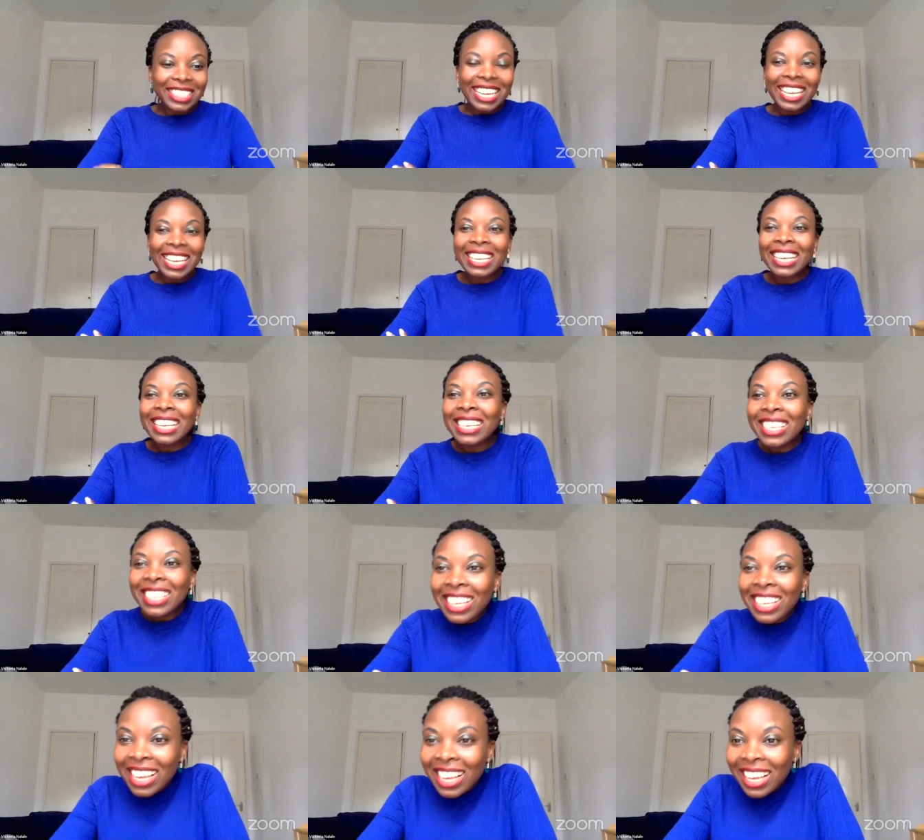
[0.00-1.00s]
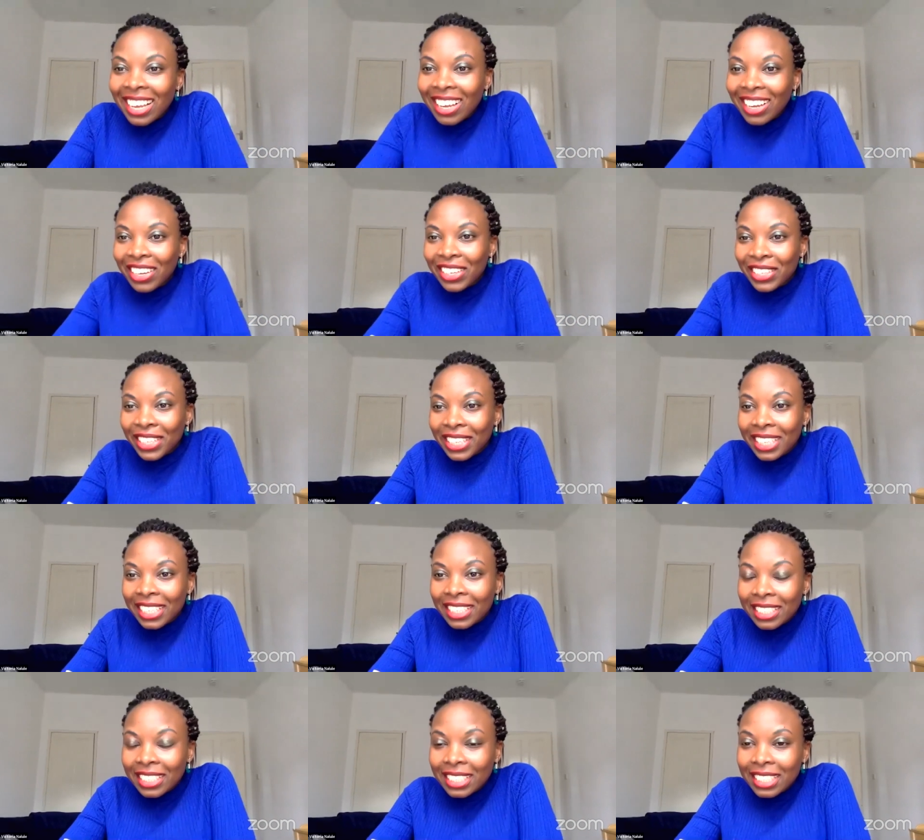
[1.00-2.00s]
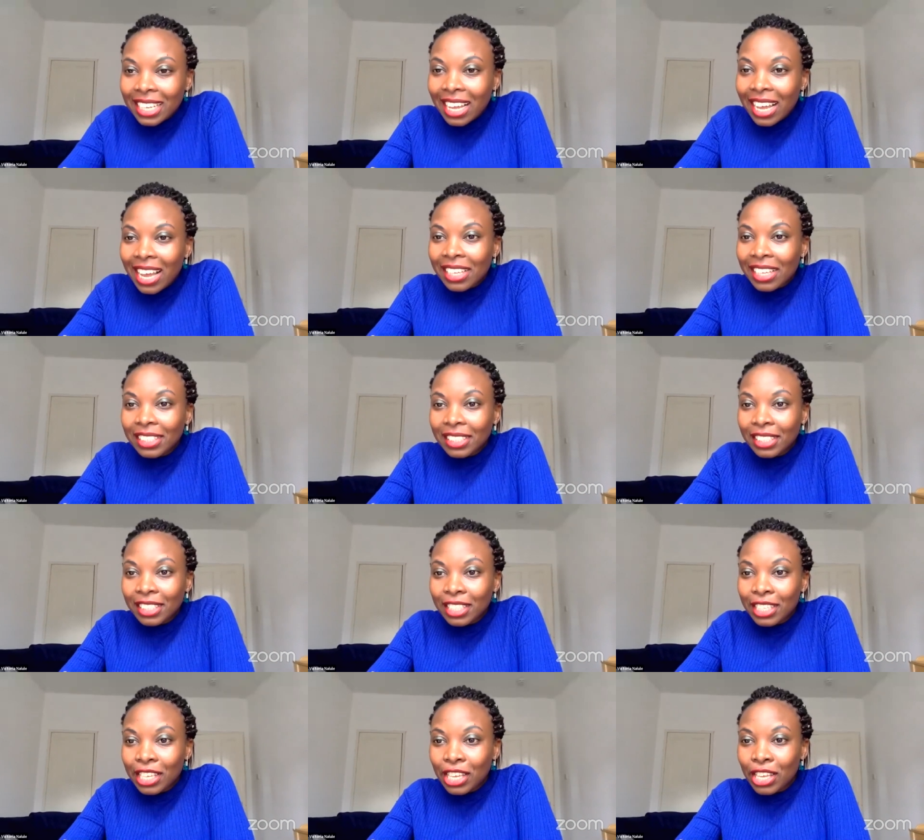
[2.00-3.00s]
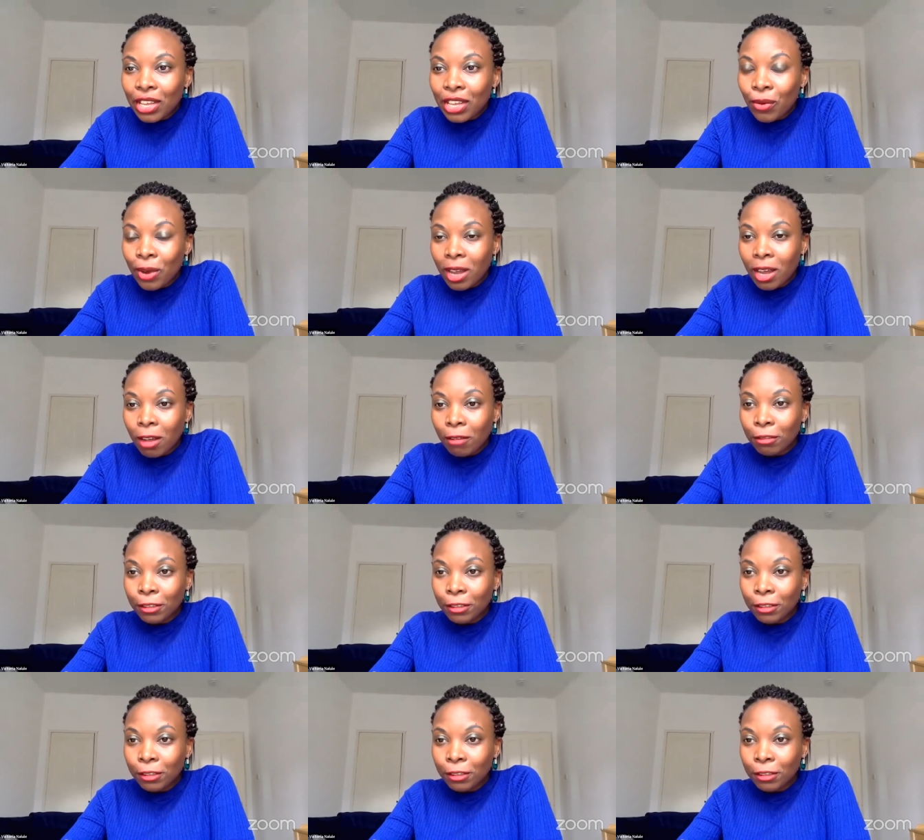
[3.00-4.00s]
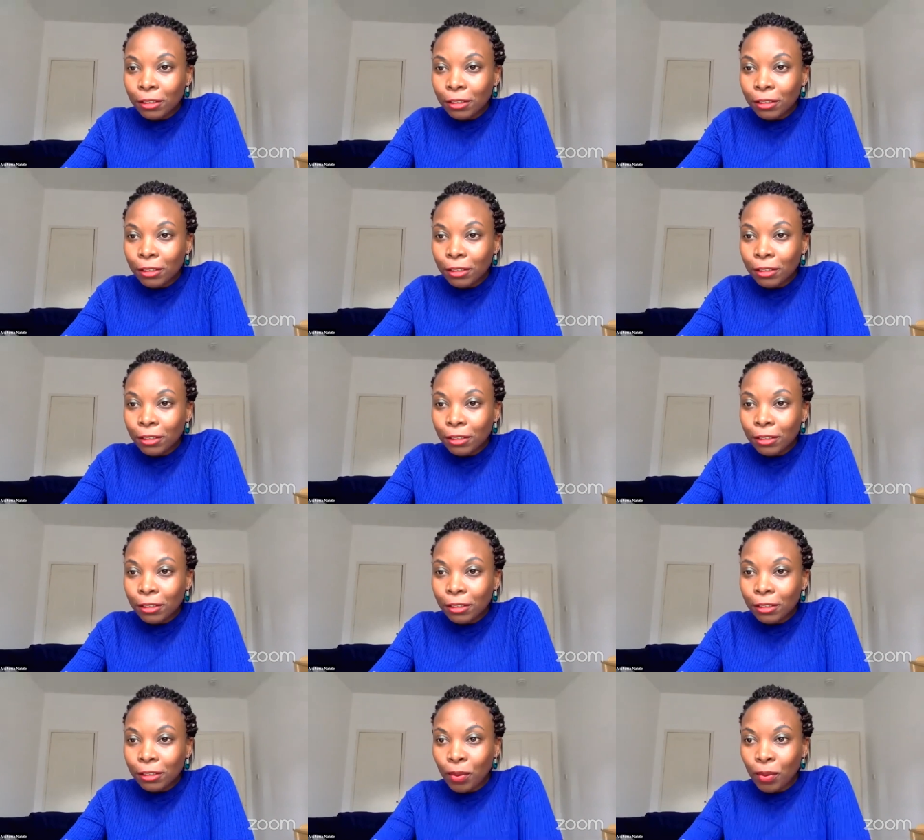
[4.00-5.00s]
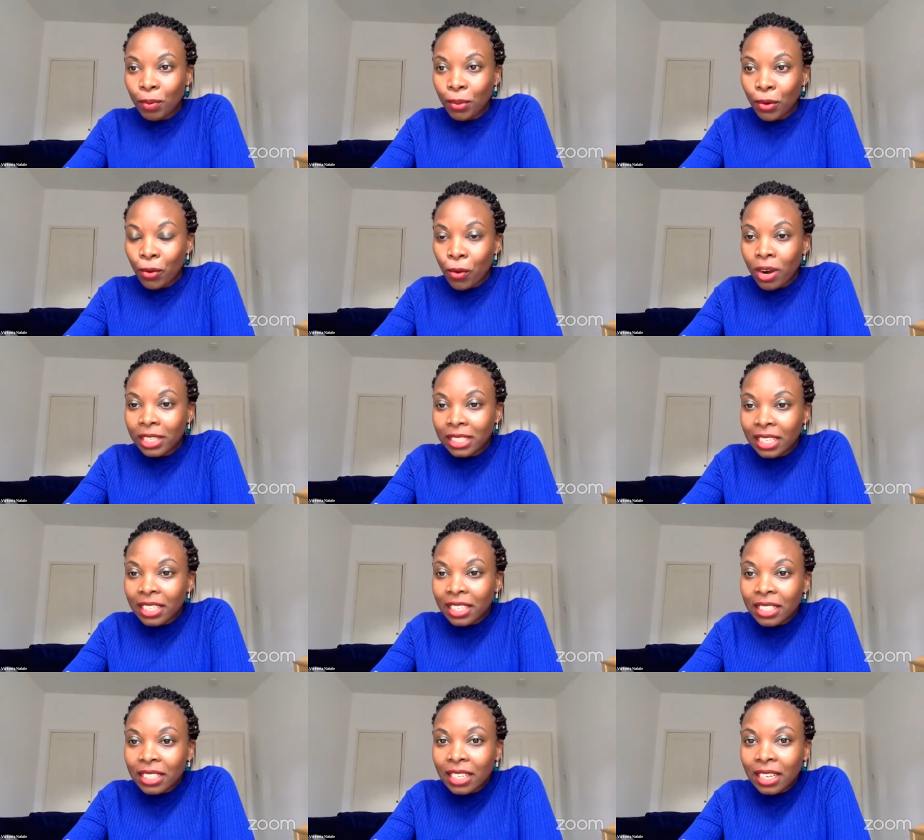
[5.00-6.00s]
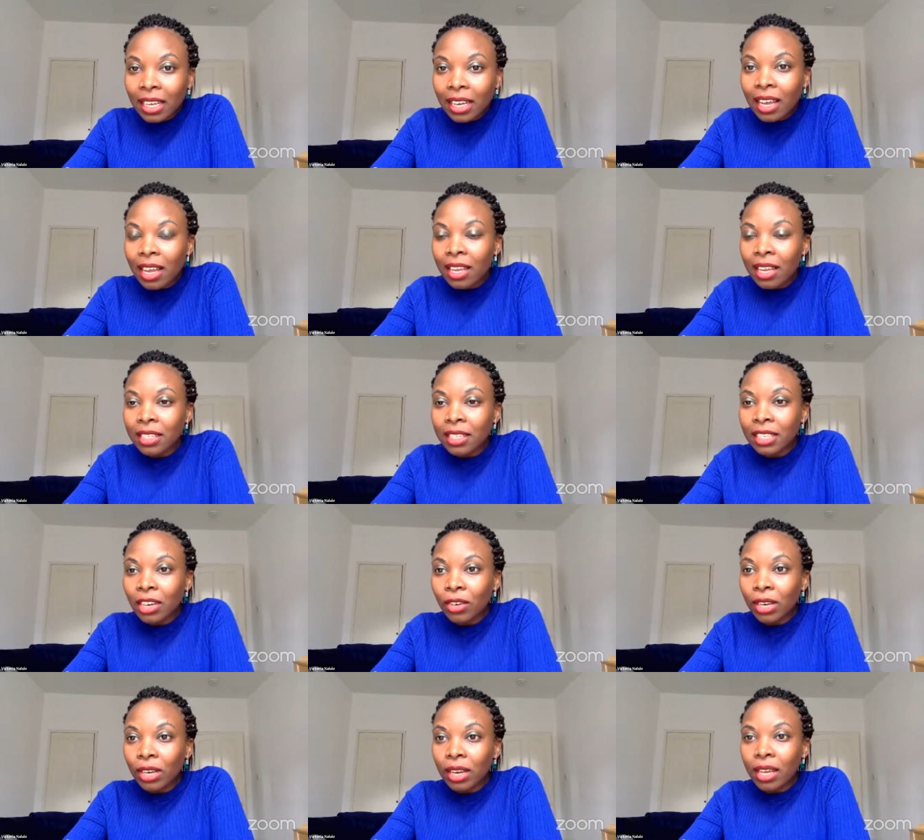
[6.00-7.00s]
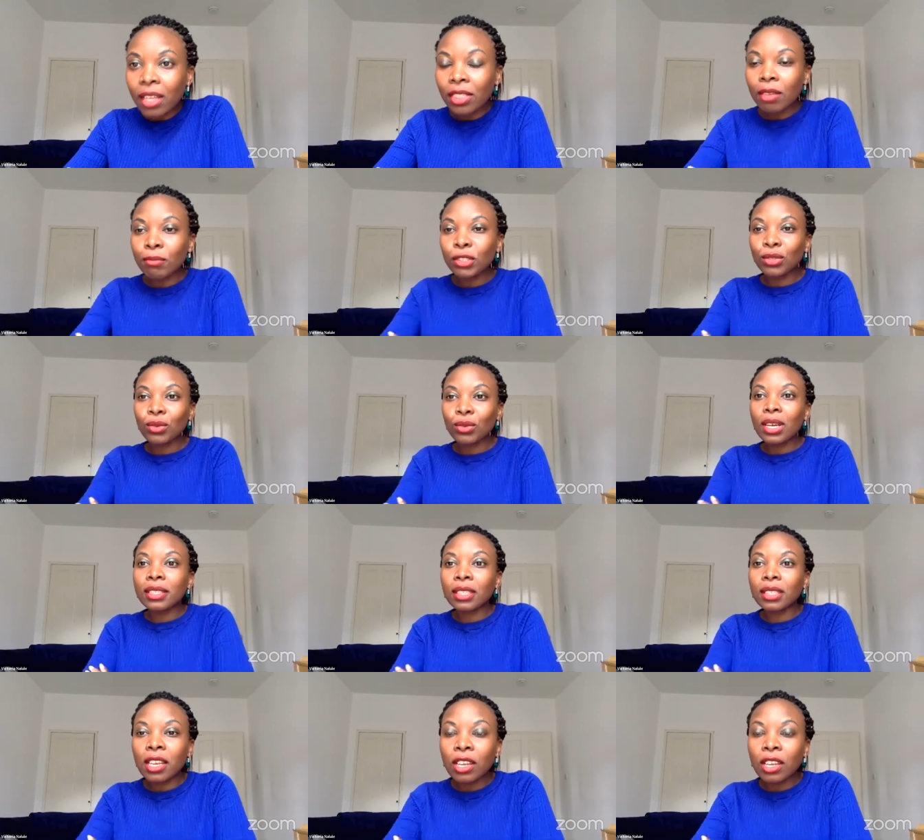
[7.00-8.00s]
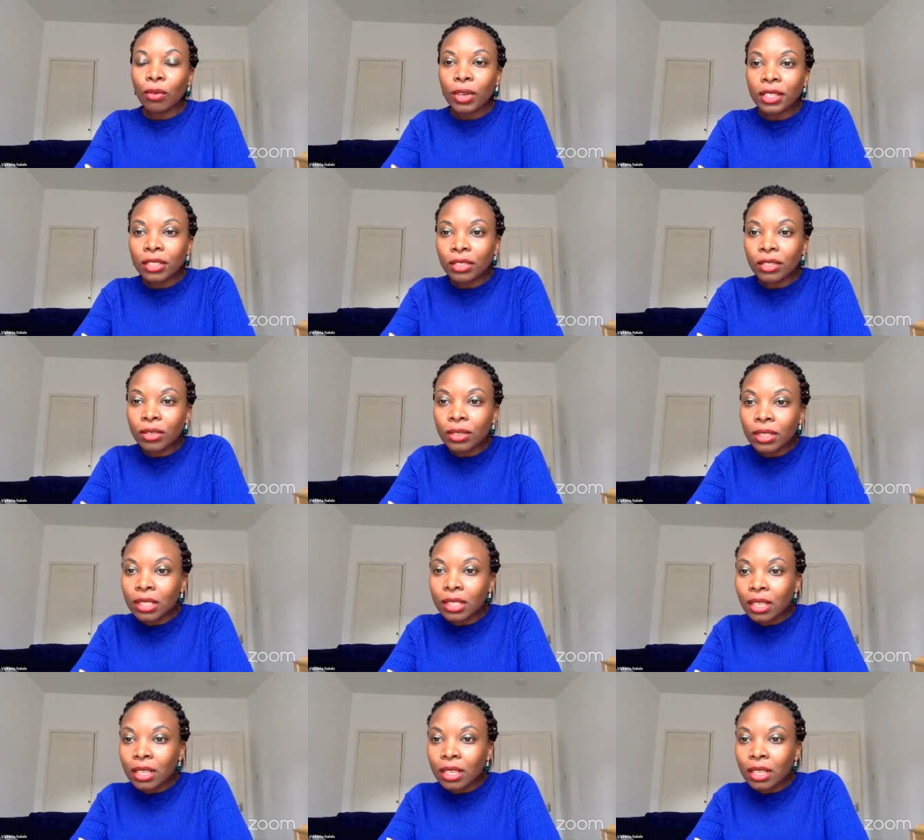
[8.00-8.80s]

Ailly. And I see we have some people who are attending, and I would like them to ask any questions.